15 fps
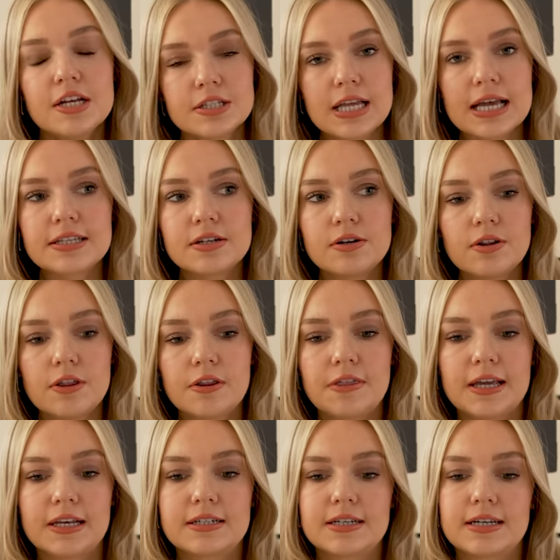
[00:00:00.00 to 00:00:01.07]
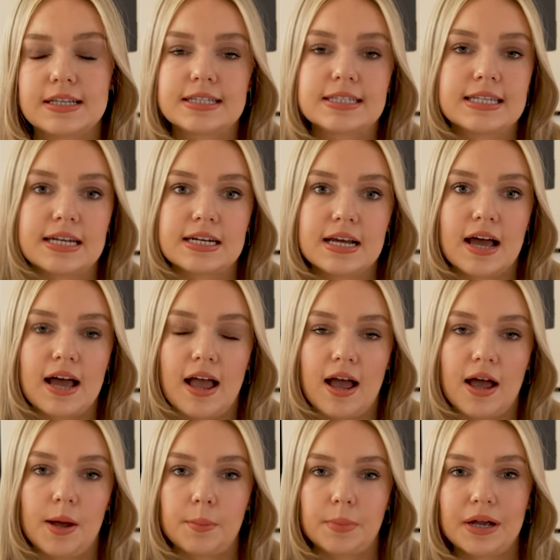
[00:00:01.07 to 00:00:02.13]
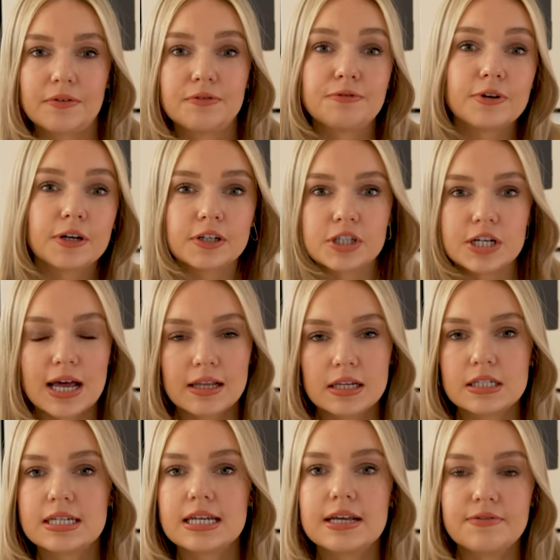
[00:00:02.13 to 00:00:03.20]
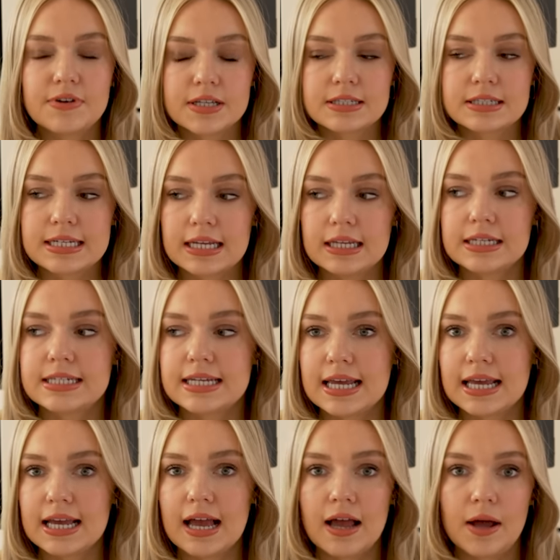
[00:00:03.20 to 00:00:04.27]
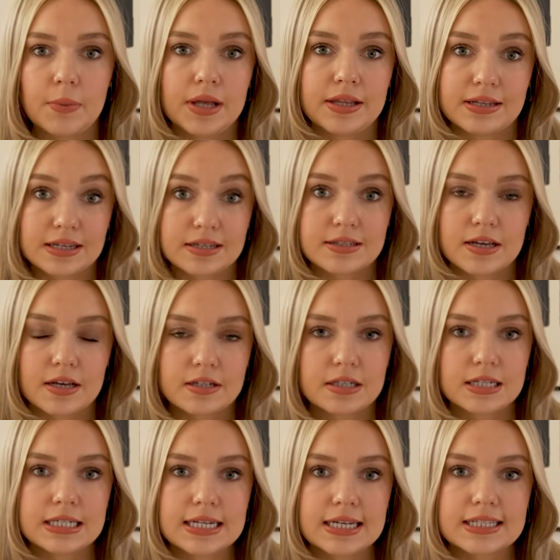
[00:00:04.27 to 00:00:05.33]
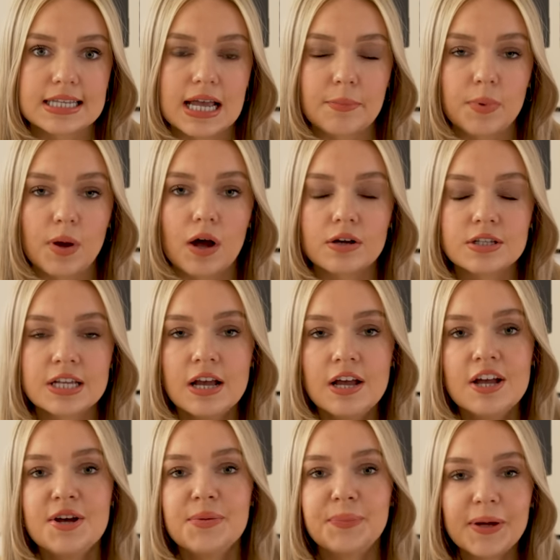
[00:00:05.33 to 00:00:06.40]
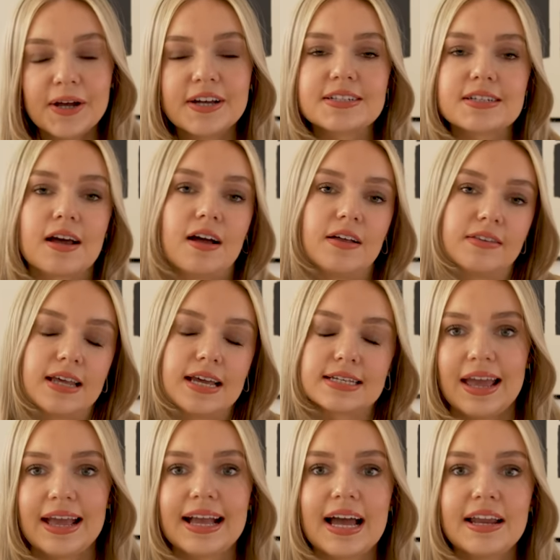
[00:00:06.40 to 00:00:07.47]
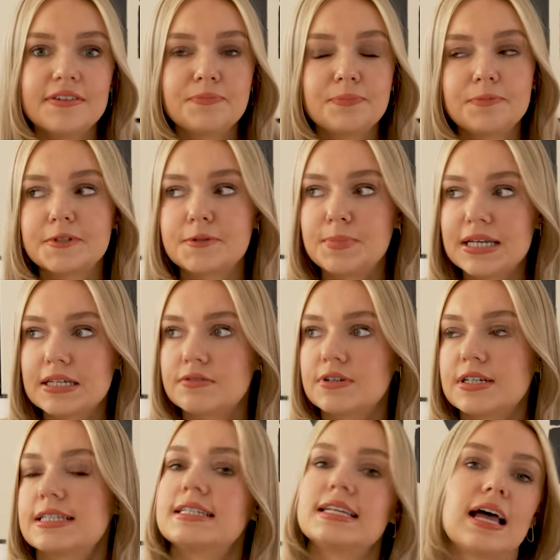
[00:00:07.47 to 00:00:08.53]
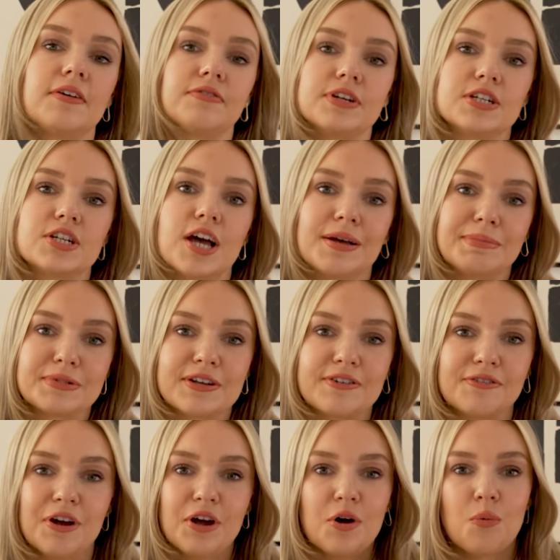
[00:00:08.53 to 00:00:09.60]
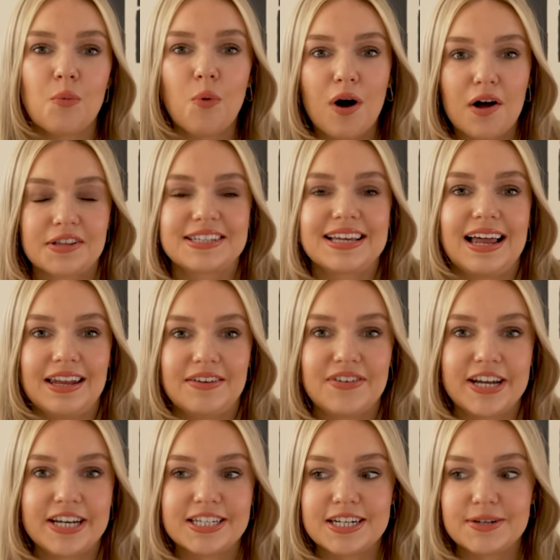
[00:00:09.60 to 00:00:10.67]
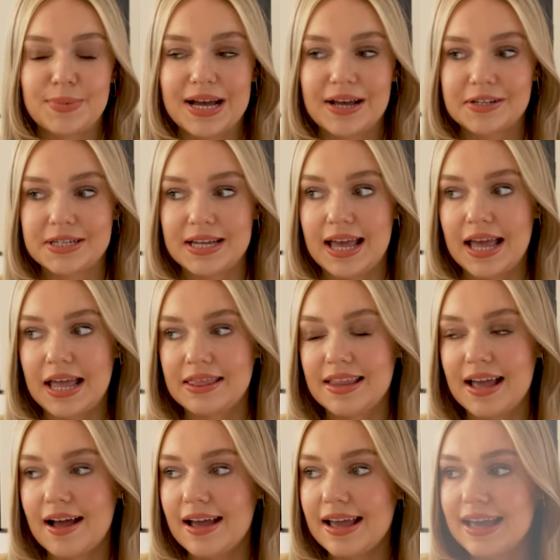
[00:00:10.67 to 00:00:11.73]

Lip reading: So that's another thing to consider, kind of functionality, versatility, and this certainly ticks that box. But on this, it kind of speaks for itself in terms of what's elevated about it, and that